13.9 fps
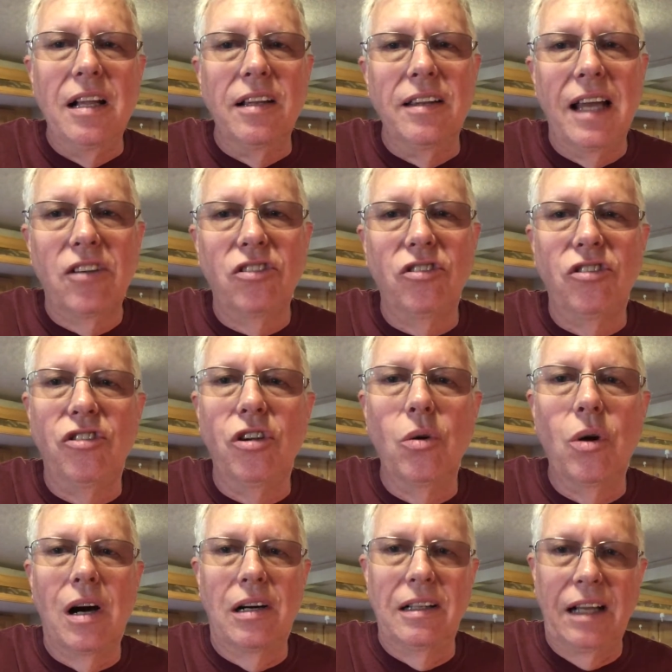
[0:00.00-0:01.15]
next to
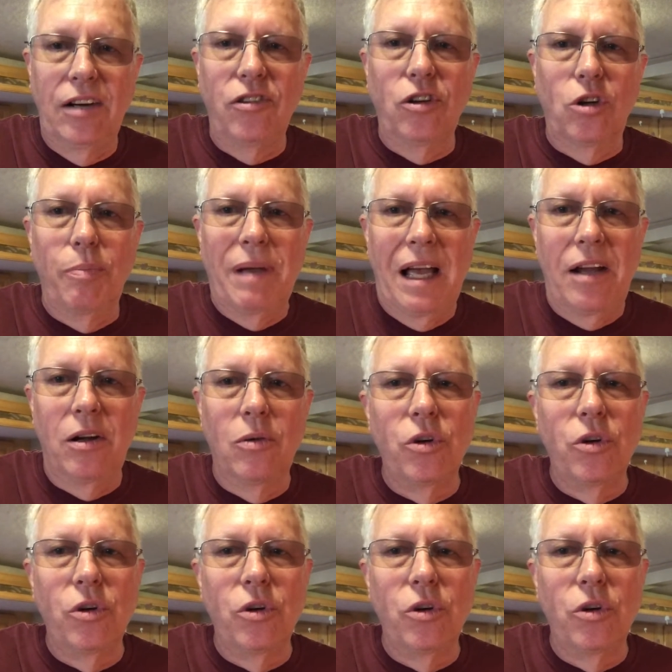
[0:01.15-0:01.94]
electrical panel,